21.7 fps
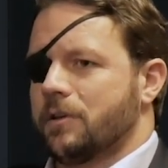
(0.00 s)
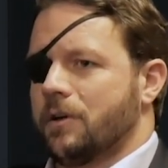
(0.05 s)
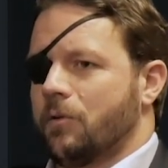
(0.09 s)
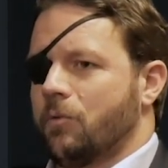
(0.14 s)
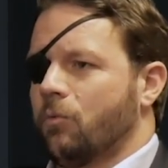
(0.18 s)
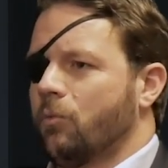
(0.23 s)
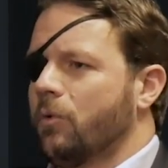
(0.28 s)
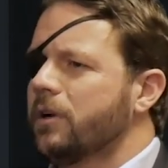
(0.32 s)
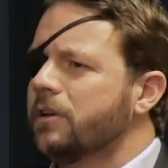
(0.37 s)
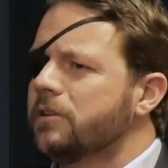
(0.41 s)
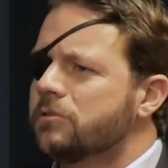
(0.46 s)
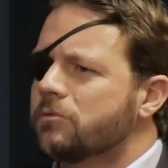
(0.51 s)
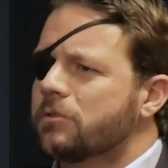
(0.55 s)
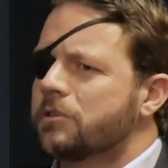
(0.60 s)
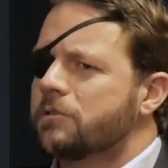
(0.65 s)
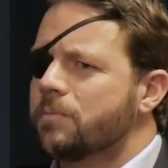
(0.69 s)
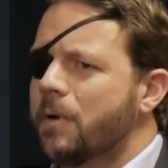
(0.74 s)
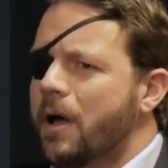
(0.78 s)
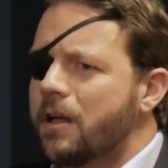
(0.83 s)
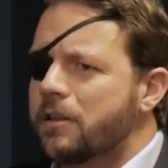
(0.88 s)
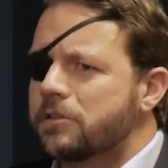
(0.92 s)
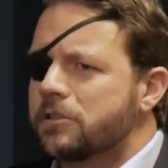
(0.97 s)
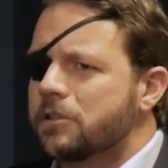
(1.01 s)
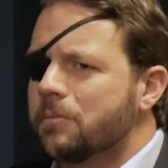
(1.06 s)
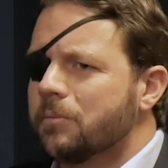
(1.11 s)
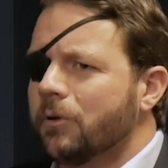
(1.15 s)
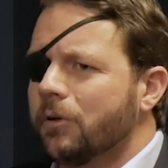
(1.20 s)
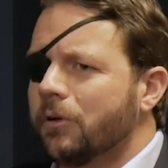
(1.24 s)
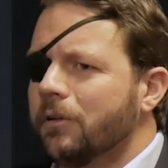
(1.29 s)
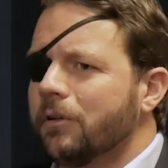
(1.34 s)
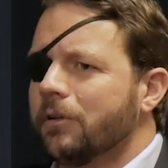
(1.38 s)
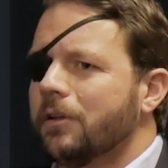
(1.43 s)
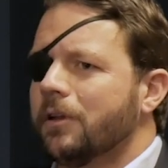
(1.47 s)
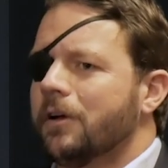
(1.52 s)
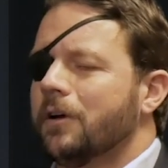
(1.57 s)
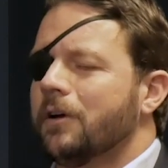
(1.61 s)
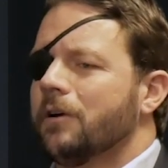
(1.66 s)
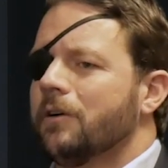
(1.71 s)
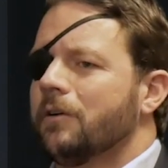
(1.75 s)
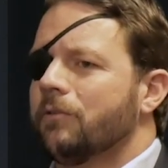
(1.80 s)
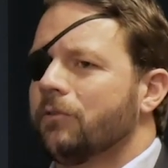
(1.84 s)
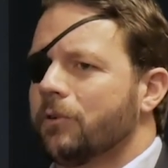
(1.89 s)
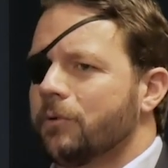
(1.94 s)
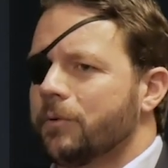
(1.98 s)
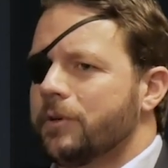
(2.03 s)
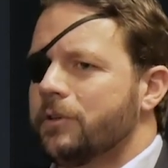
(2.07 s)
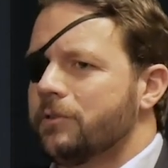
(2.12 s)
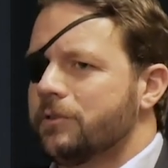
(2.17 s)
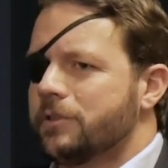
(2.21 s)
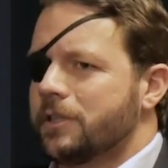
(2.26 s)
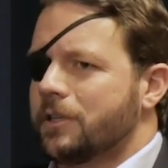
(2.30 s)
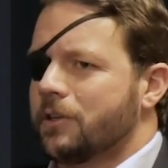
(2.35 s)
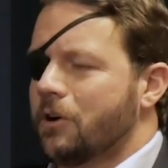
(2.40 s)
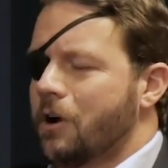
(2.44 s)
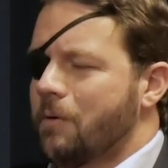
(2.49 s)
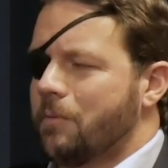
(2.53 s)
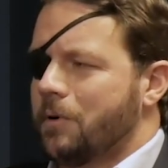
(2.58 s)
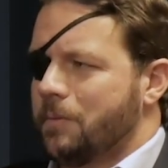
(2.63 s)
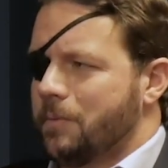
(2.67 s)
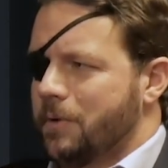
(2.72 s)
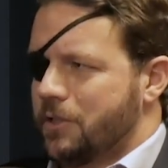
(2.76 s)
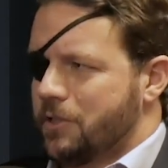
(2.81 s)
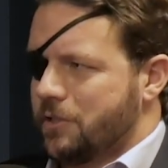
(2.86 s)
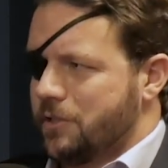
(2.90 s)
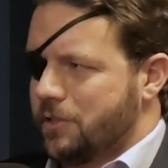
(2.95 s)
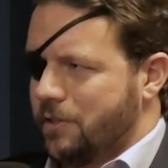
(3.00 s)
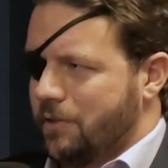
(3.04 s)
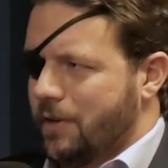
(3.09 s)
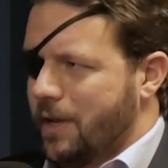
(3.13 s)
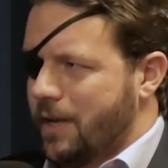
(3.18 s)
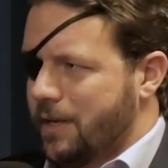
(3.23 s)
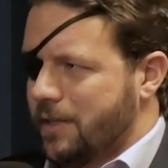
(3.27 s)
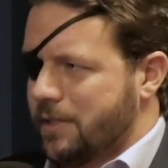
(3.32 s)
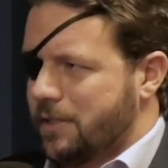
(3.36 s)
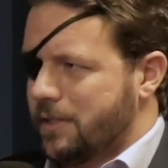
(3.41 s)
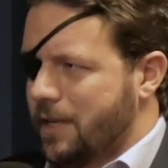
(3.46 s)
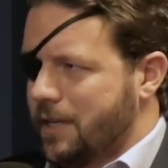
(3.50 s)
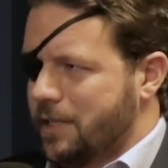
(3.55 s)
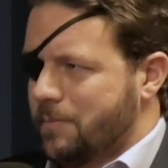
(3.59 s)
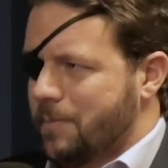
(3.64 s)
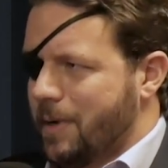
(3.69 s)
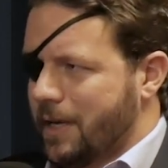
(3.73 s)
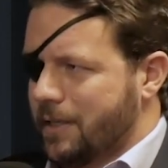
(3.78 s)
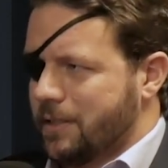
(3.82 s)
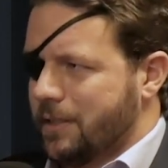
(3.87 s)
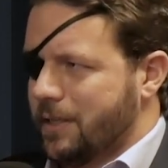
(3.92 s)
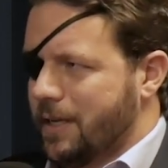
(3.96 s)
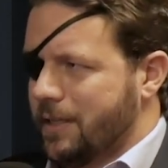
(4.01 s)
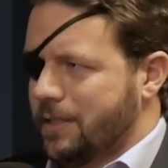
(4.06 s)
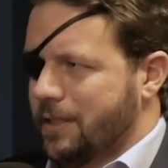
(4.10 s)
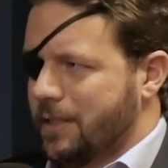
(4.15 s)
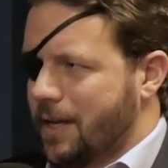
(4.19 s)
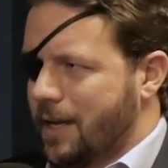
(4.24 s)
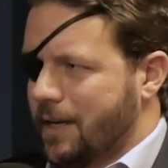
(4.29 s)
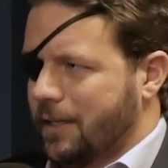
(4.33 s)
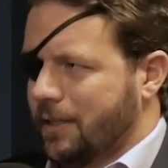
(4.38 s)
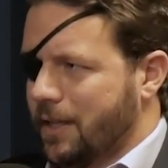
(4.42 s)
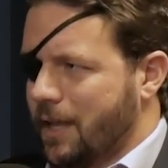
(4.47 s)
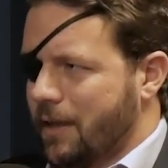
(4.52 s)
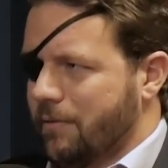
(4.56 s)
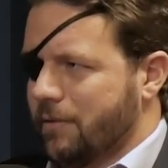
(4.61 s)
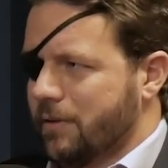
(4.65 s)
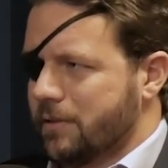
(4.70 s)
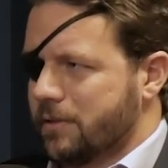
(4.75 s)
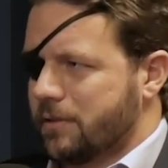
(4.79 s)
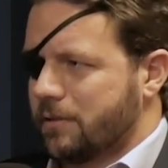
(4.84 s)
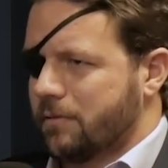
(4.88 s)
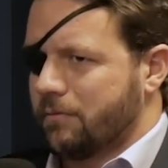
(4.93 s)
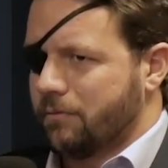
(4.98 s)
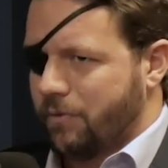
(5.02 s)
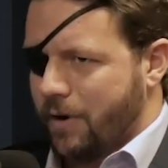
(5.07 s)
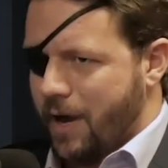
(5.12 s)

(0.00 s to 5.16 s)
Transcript: What is responsible for reducing carbon emissions in the United States back to 1990 levels?